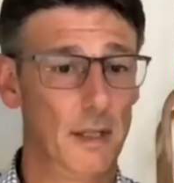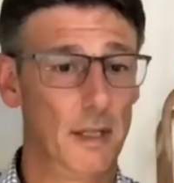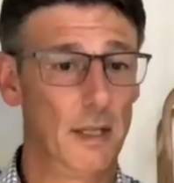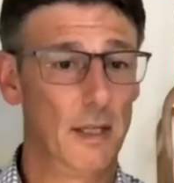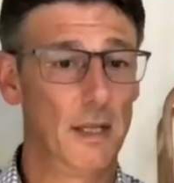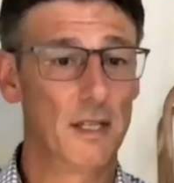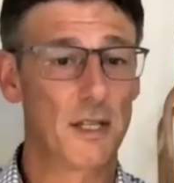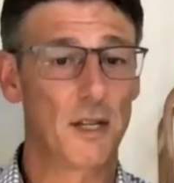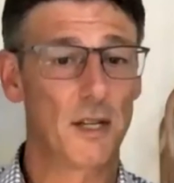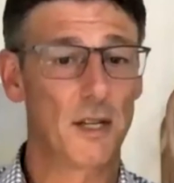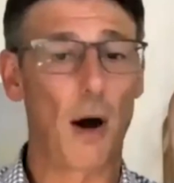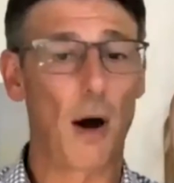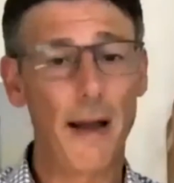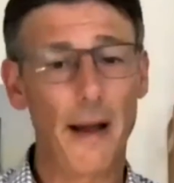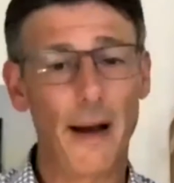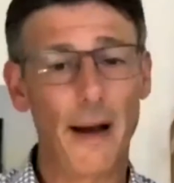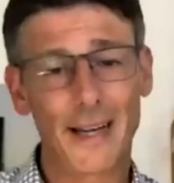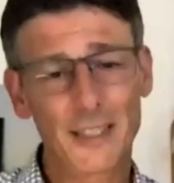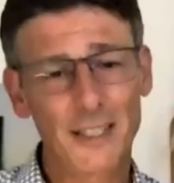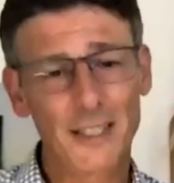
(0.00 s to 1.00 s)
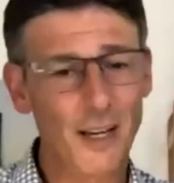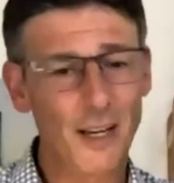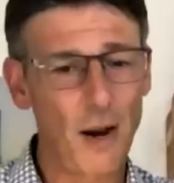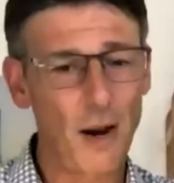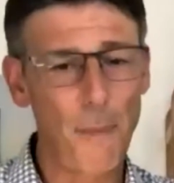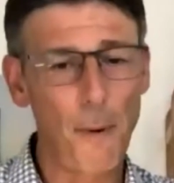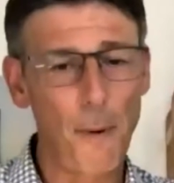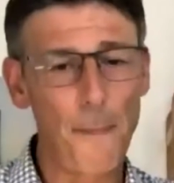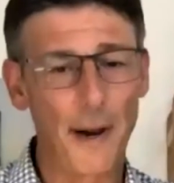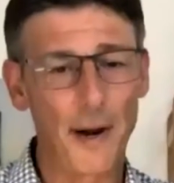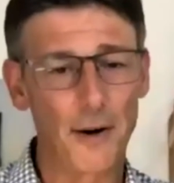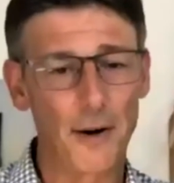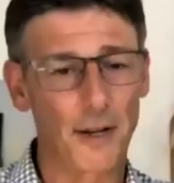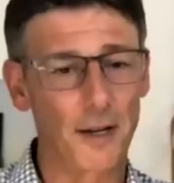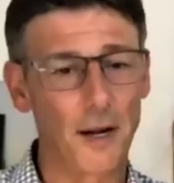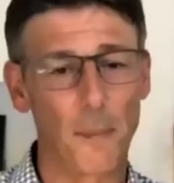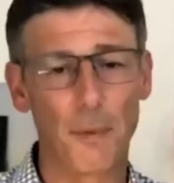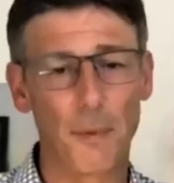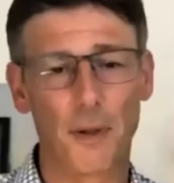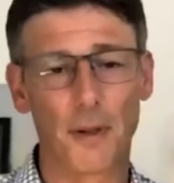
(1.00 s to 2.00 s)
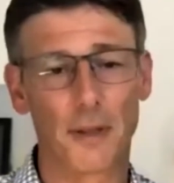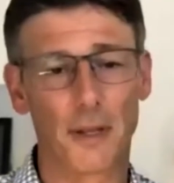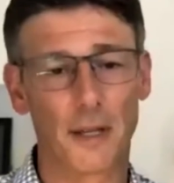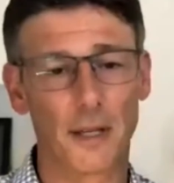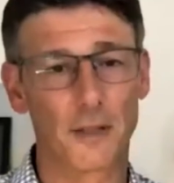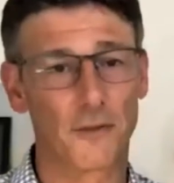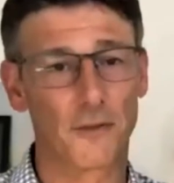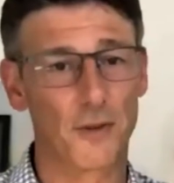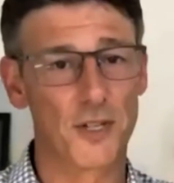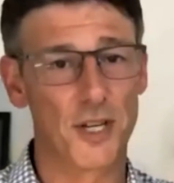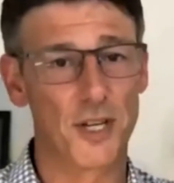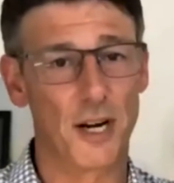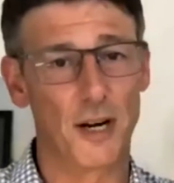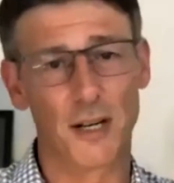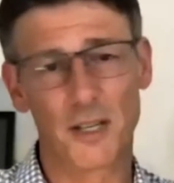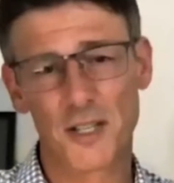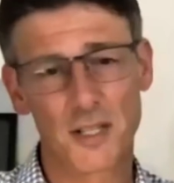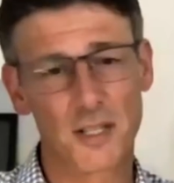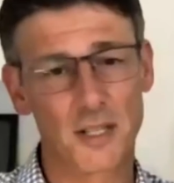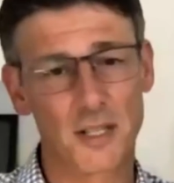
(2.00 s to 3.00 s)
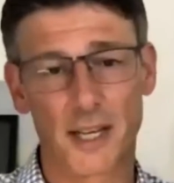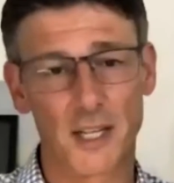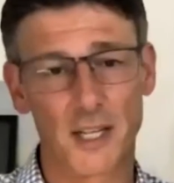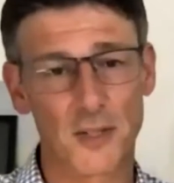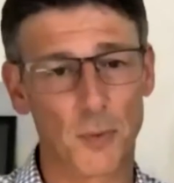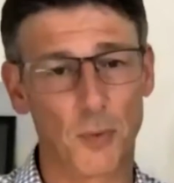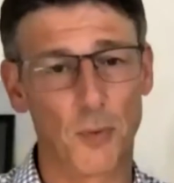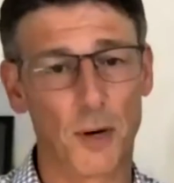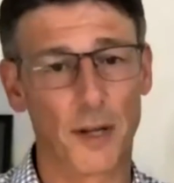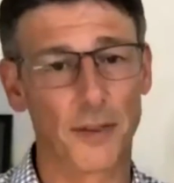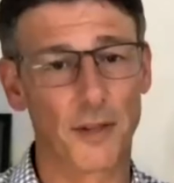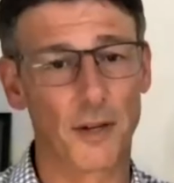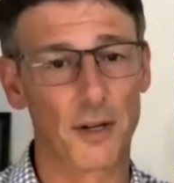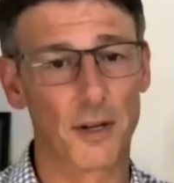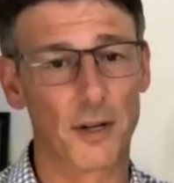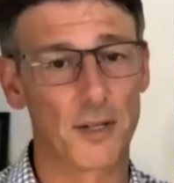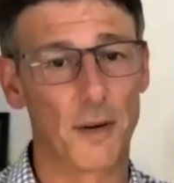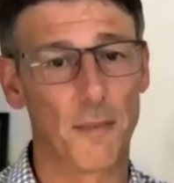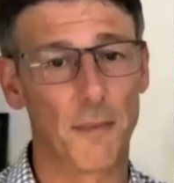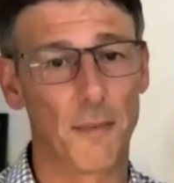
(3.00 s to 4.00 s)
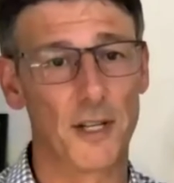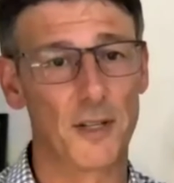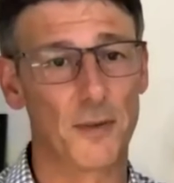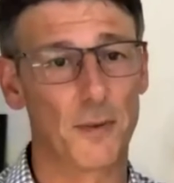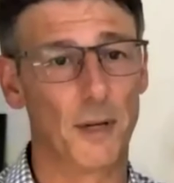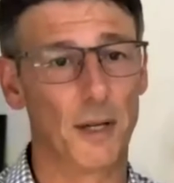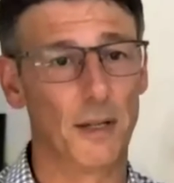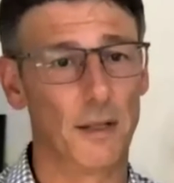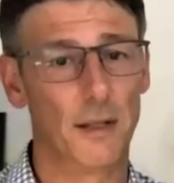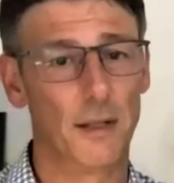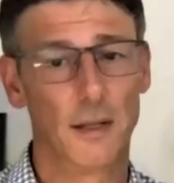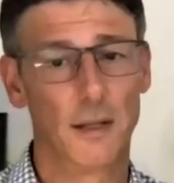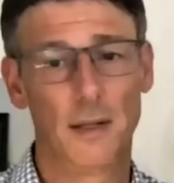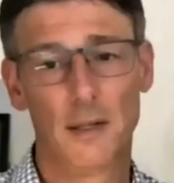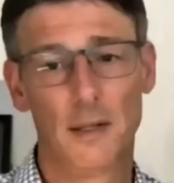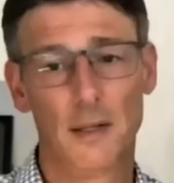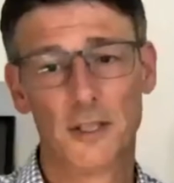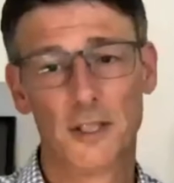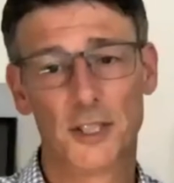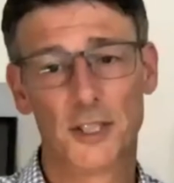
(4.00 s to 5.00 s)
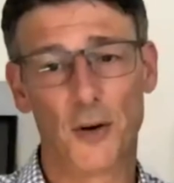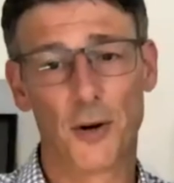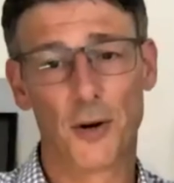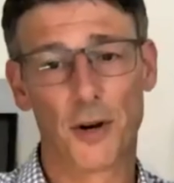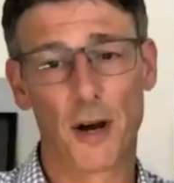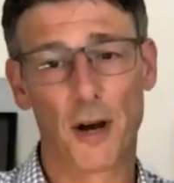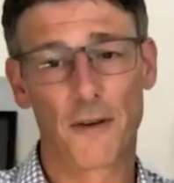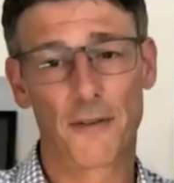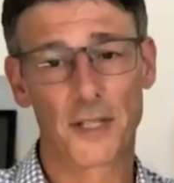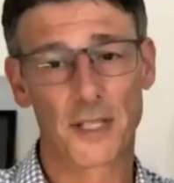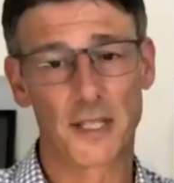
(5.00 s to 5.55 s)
so I actually, I prepared a couple of things for sharing just in case we went there. So I might as well show it off because I